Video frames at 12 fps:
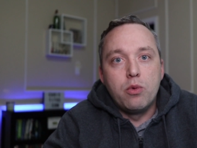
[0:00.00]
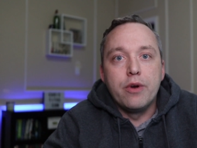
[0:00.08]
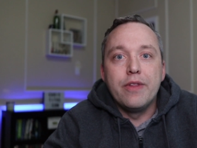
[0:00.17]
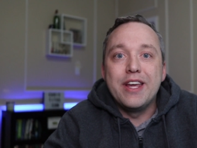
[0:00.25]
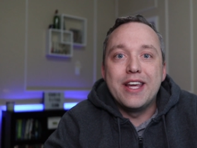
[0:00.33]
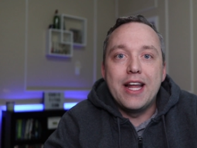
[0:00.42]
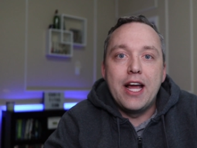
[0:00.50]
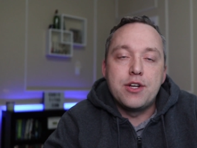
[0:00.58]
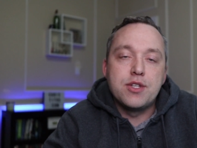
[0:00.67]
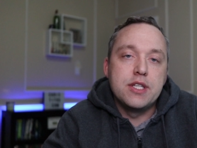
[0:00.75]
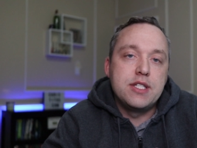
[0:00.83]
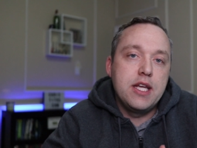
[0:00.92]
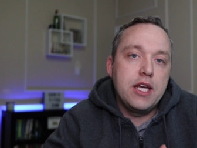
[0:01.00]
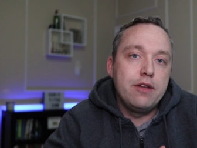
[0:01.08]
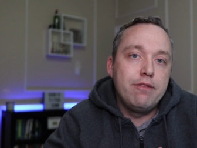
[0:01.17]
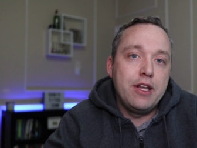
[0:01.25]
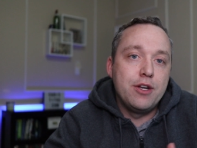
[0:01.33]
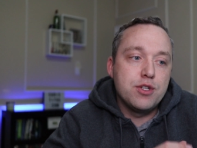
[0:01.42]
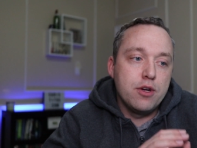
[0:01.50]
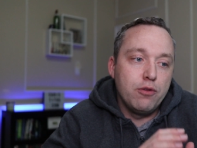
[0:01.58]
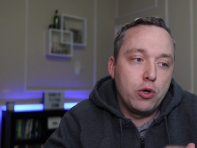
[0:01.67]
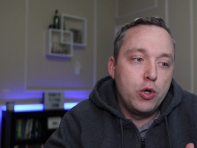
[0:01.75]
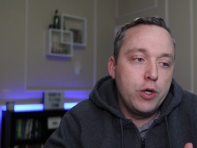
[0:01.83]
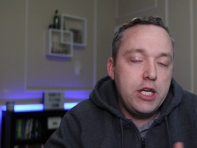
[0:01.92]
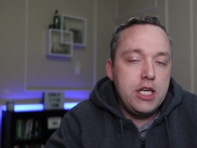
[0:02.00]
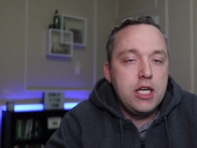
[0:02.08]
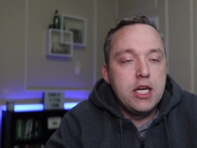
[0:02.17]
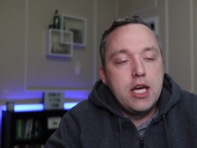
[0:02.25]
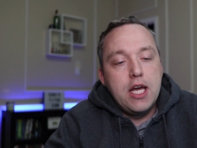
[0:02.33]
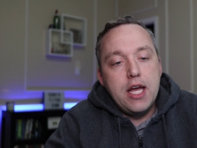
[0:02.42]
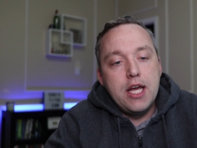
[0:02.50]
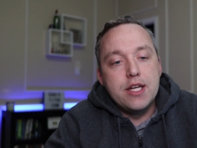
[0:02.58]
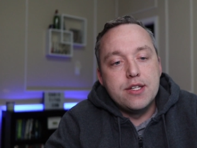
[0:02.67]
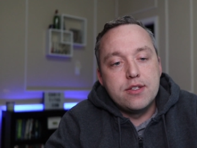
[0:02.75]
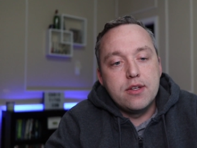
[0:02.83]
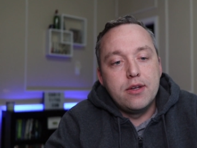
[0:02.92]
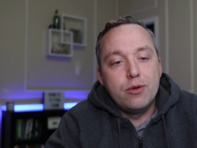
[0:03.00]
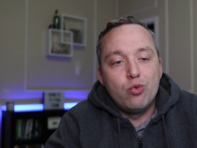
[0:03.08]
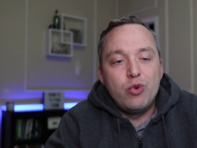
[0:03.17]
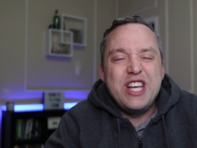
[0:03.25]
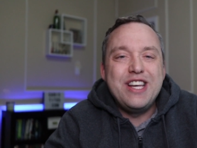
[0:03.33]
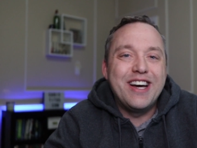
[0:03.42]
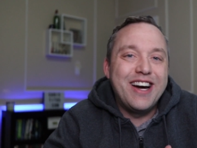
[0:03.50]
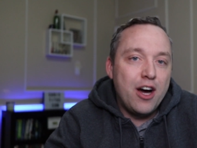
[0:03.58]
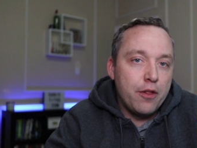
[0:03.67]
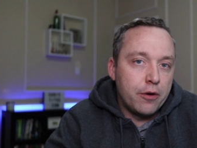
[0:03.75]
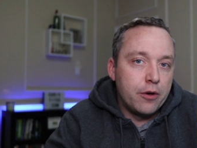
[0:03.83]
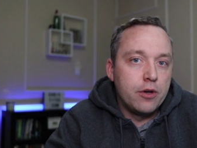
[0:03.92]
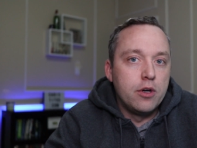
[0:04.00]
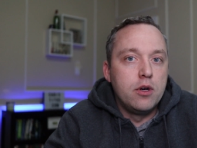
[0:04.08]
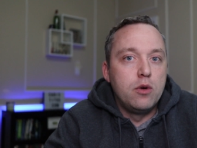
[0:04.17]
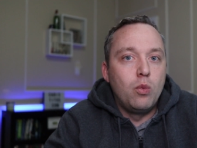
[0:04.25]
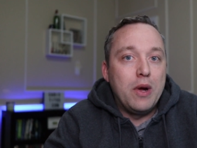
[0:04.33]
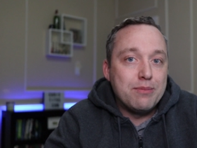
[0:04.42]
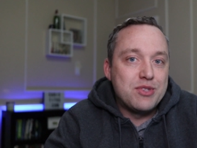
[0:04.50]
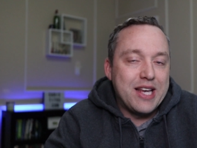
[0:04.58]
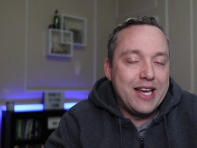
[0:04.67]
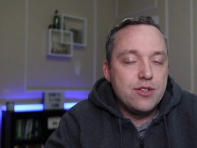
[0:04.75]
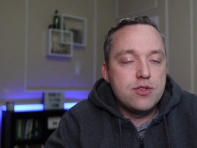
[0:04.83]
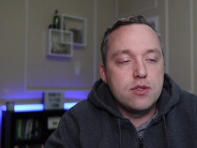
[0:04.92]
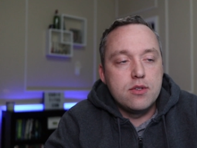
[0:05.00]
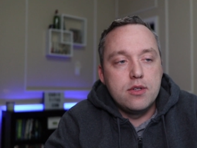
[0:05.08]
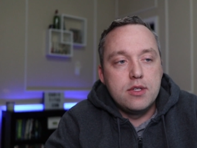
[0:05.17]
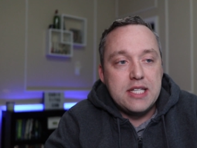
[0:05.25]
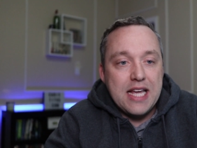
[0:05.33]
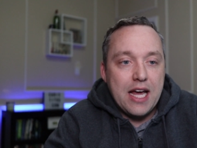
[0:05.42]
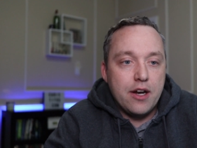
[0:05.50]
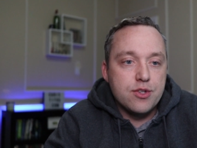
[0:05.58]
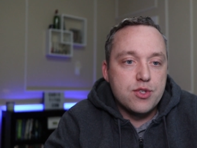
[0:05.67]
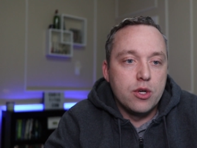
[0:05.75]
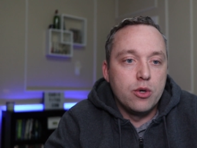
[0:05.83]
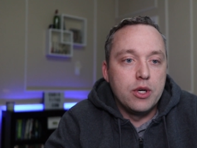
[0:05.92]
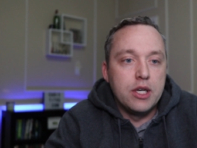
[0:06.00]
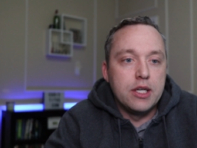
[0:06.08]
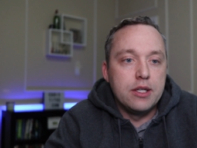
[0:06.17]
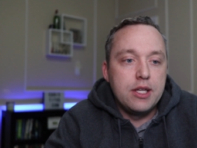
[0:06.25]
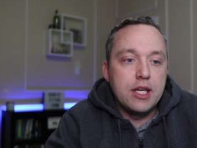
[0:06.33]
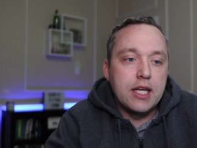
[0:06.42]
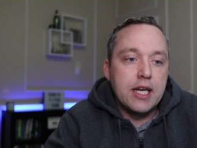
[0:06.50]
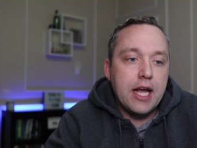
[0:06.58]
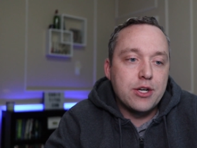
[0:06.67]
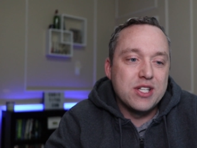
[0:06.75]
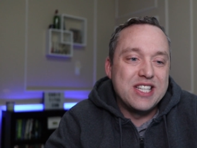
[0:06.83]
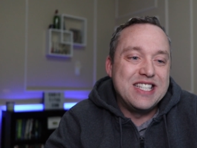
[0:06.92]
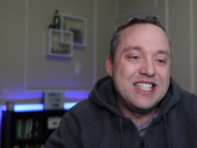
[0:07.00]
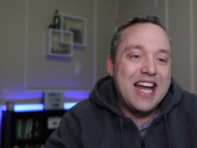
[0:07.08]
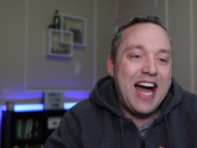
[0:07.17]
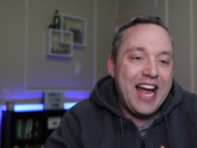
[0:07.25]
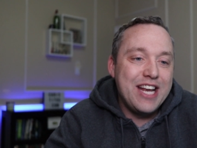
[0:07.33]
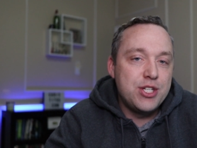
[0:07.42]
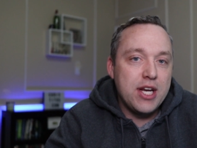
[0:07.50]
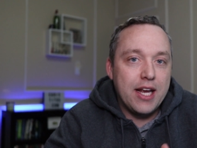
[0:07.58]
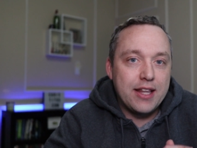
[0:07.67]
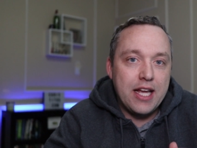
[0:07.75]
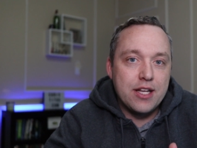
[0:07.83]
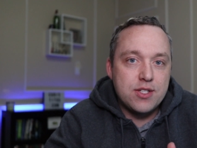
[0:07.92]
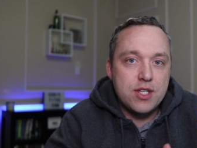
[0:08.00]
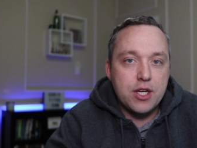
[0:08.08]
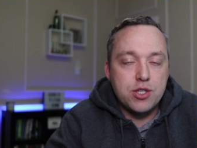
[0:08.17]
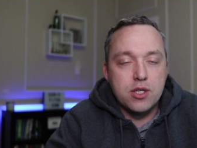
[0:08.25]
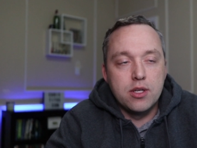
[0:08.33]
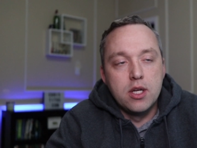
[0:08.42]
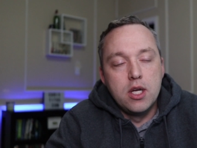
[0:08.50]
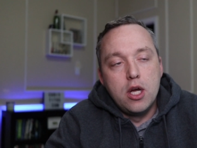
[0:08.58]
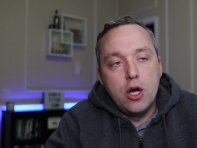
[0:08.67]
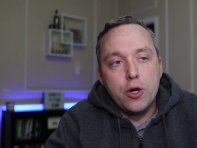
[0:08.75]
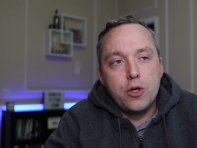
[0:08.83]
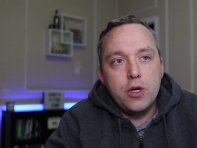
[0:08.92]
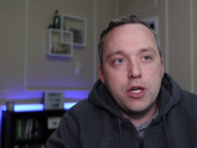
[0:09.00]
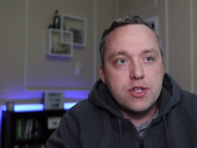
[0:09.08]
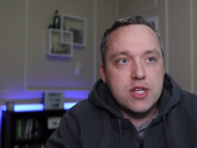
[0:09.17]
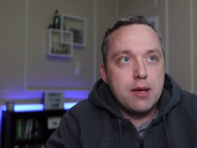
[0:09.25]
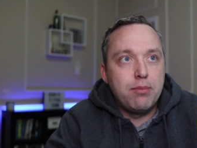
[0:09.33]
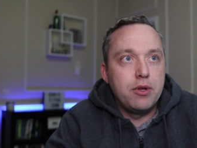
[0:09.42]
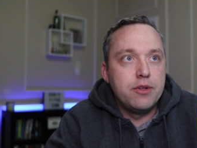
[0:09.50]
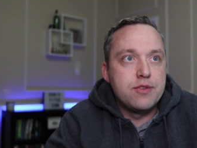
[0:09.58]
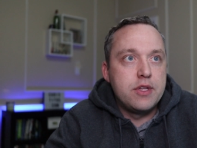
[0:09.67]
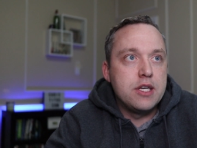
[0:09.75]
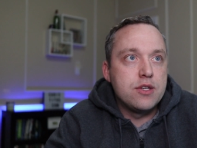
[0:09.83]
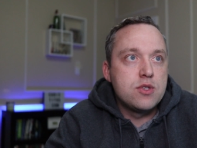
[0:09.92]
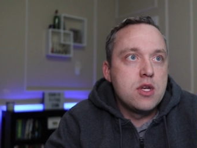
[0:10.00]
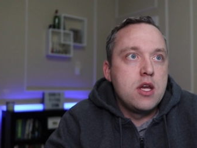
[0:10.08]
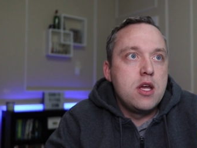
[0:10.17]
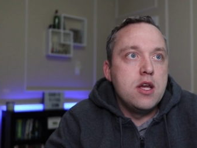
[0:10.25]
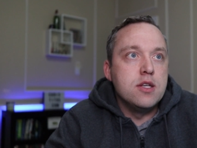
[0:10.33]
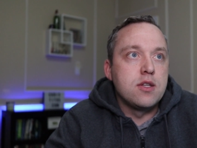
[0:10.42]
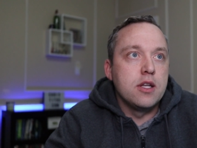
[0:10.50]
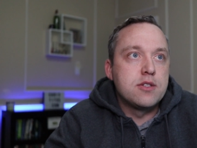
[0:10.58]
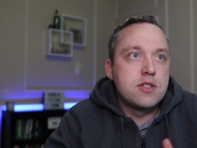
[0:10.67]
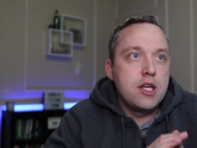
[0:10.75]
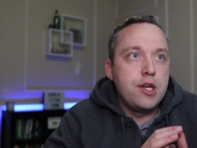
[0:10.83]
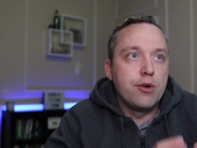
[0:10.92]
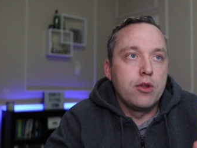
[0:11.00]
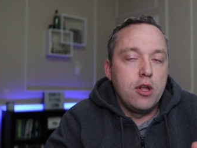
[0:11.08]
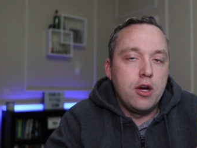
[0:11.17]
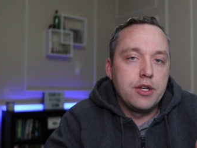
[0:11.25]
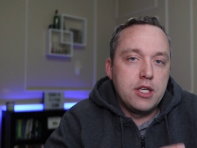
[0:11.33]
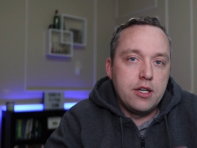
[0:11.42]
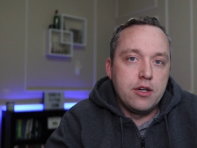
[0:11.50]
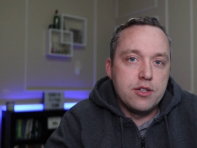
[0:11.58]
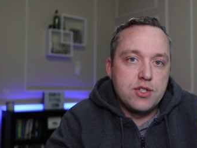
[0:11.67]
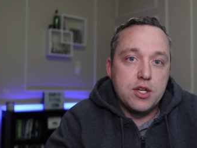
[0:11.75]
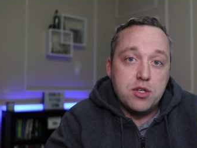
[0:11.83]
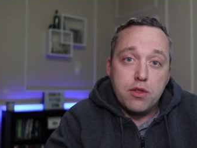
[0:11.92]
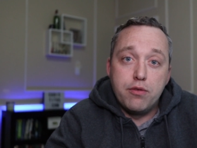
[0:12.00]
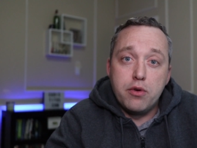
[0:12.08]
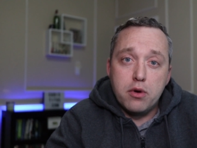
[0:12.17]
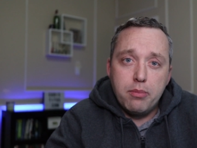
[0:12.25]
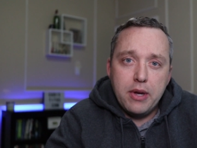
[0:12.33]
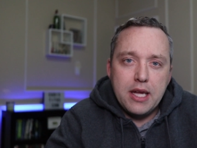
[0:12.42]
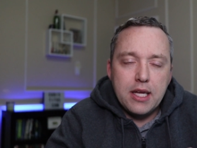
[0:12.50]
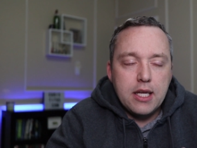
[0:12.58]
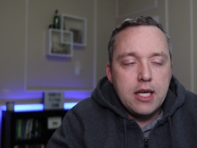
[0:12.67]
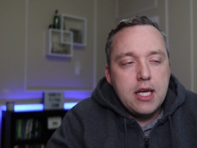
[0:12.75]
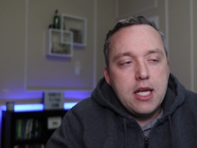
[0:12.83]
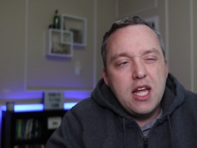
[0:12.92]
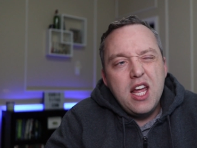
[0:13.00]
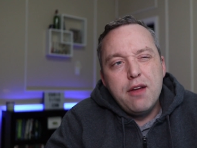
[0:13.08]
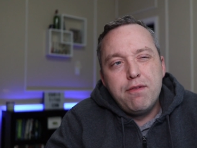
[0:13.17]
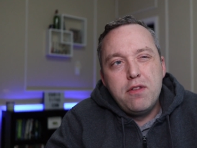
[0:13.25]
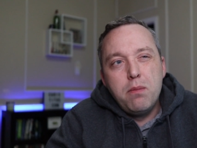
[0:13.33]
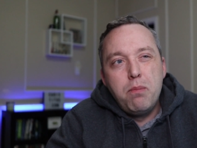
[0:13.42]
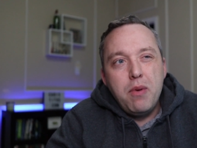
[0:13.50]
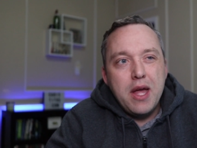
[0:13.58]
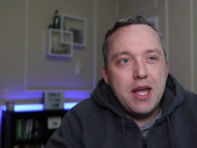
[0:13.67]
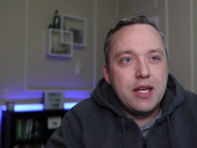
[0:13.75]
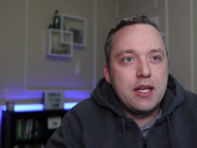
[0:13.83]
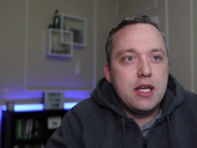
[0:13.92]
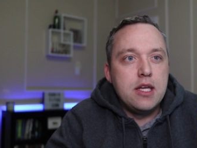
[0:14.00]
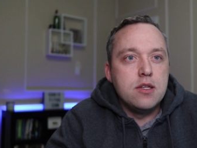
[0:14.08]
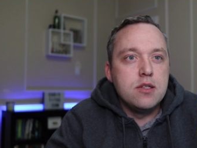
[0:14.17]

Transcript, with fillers: where they can actually take advantage of a cookie and read other websites' data. So it can actually hijack that session. A good example is this, is let's say you're logged in on a session through your bank. If the bank